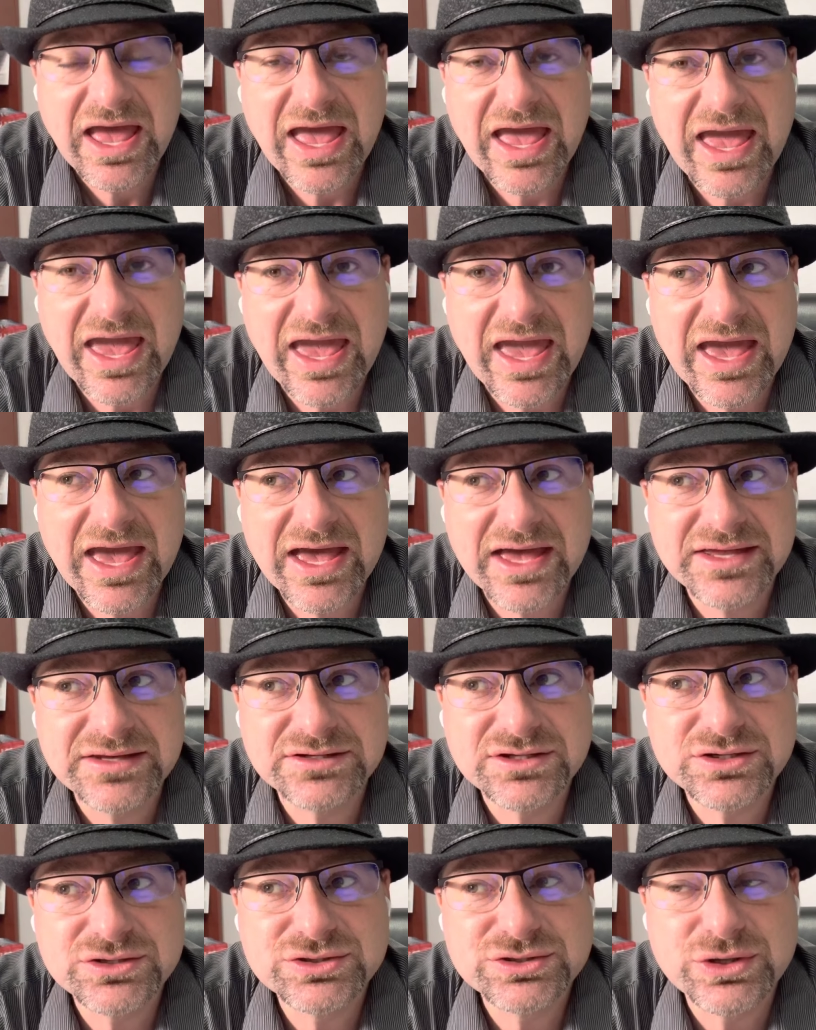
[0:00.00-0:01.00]

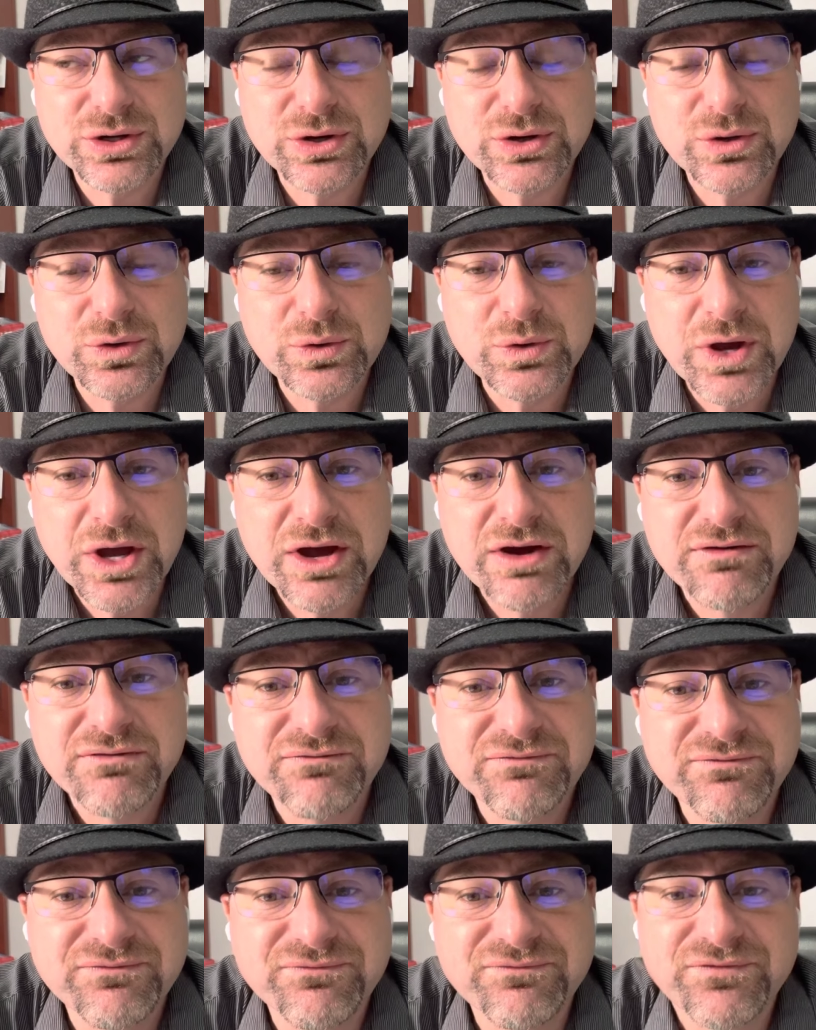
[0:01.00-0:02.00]
And so
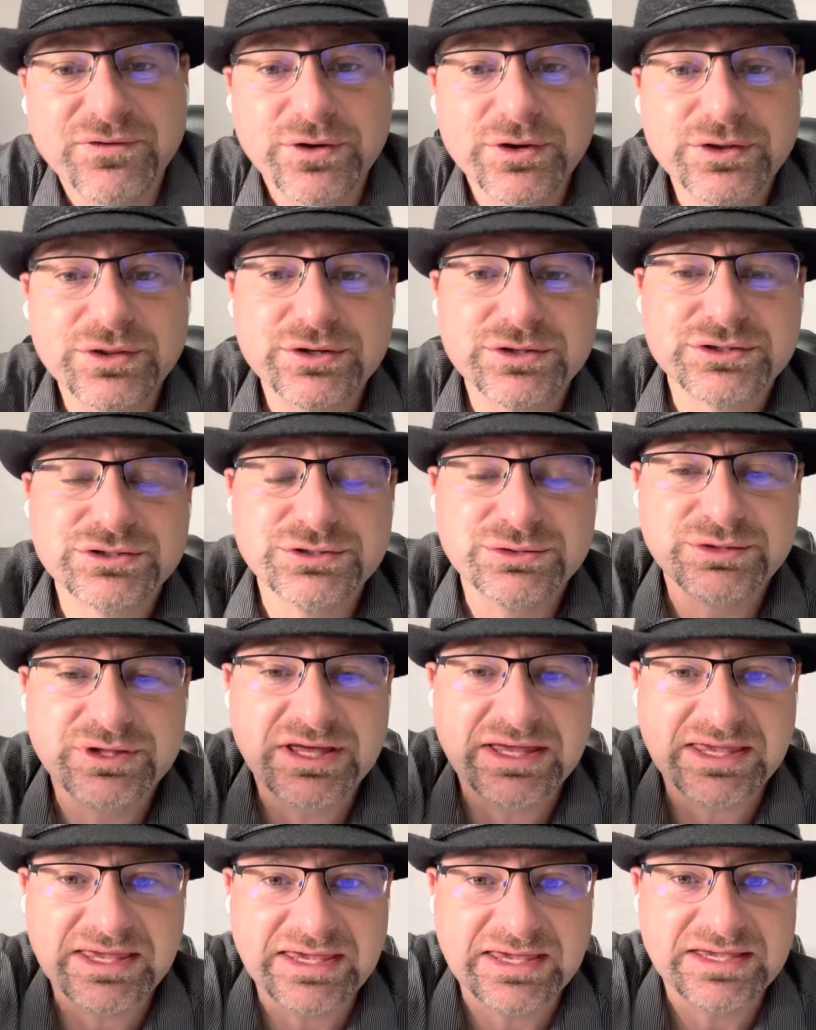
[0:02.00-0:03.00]
further to
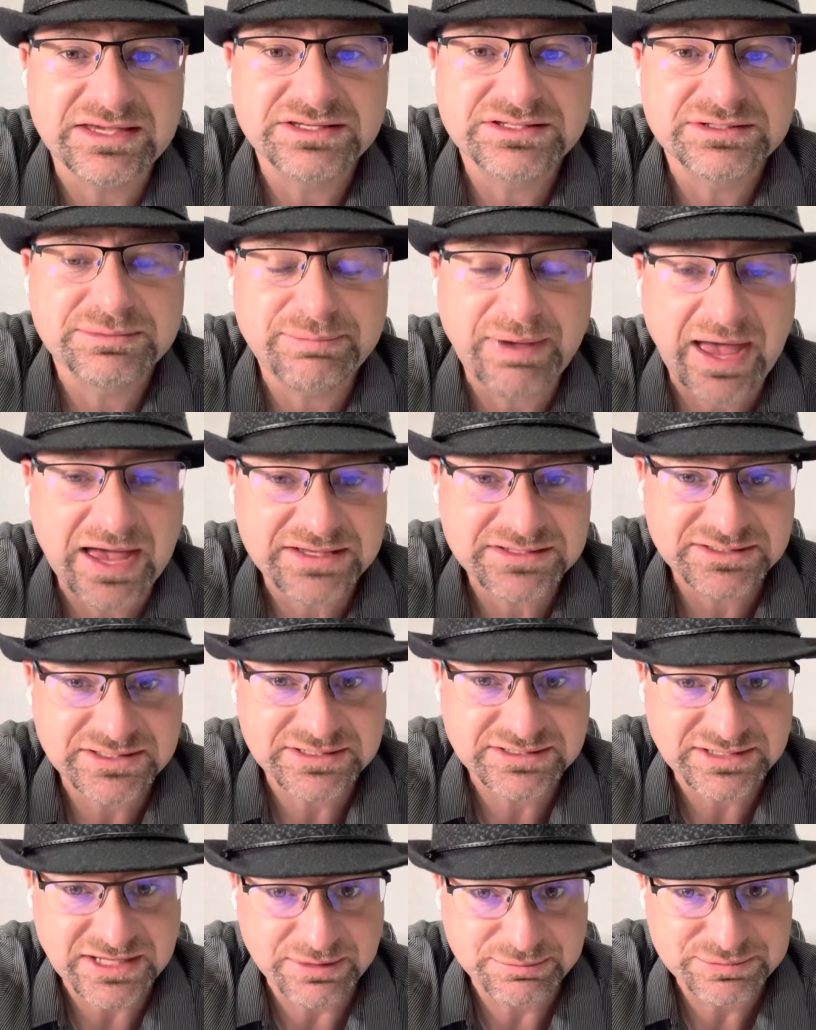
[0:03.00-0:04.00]
the east, past the
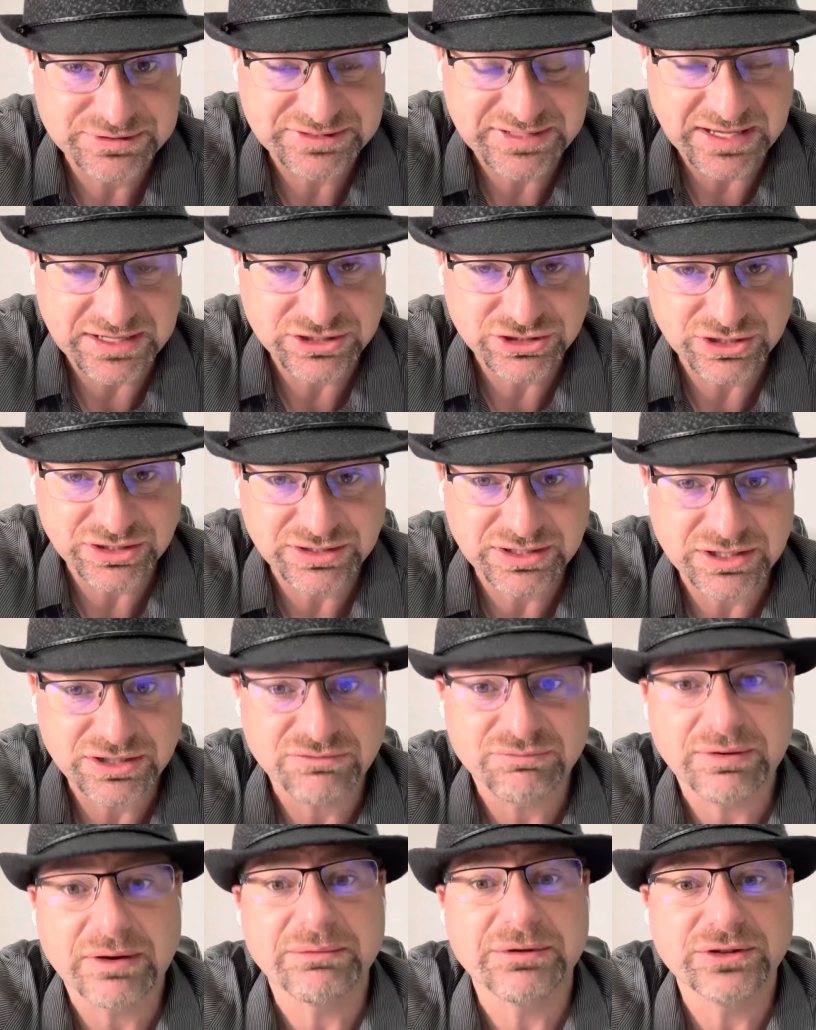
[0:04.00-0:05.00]
substation that
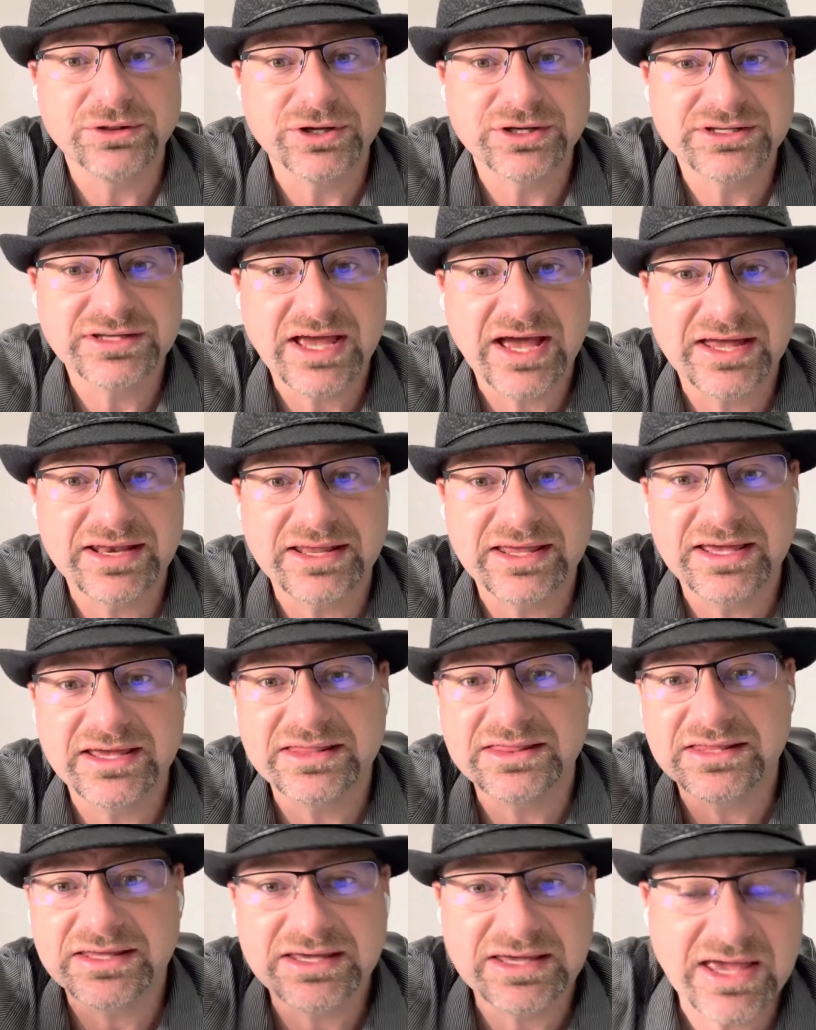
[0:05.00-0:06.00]
you've probably looked at
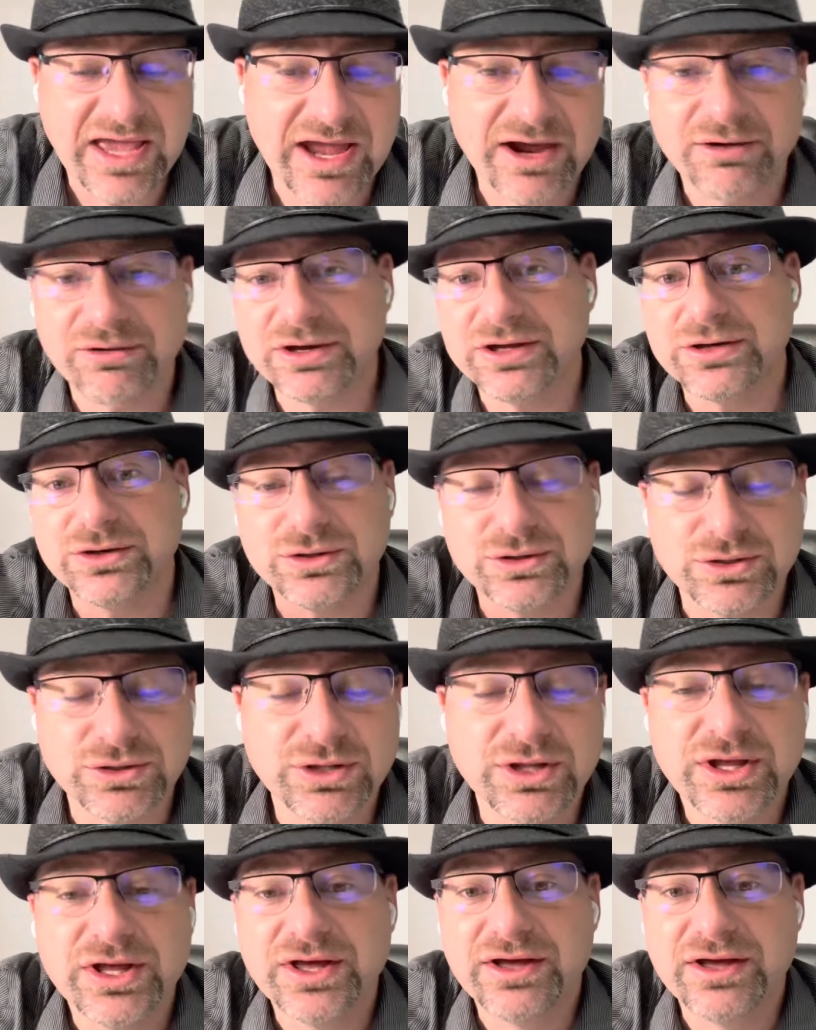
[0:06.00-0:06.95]
in the aerial